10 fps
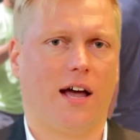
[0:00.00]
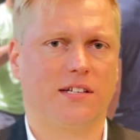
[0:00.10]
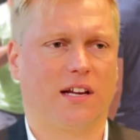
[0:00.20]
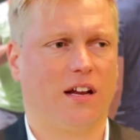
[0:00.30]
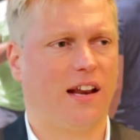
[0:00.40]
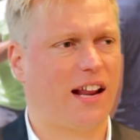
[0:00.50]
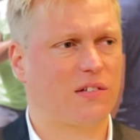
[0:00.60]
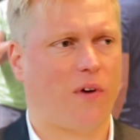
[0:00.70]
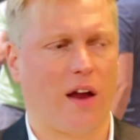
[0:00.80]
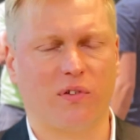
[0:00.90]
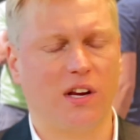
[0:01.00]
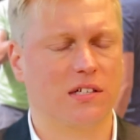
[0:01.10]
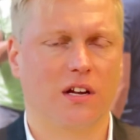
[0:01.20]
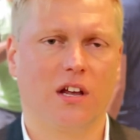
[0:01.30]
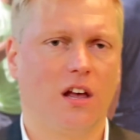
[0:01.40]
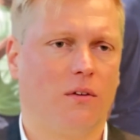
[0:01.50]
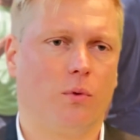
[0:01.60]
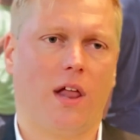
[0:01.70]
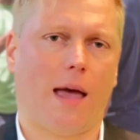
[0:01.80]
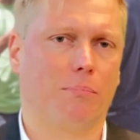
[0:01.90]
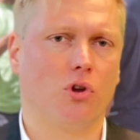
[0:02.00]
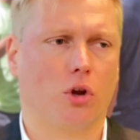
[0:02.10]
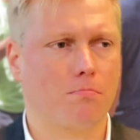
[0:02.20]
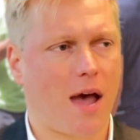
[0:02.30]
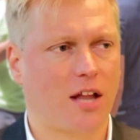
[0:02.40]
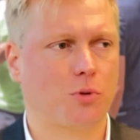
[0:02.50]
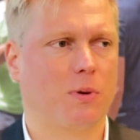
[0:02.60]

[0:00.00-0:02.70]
I think in the next 5 years will happen not much,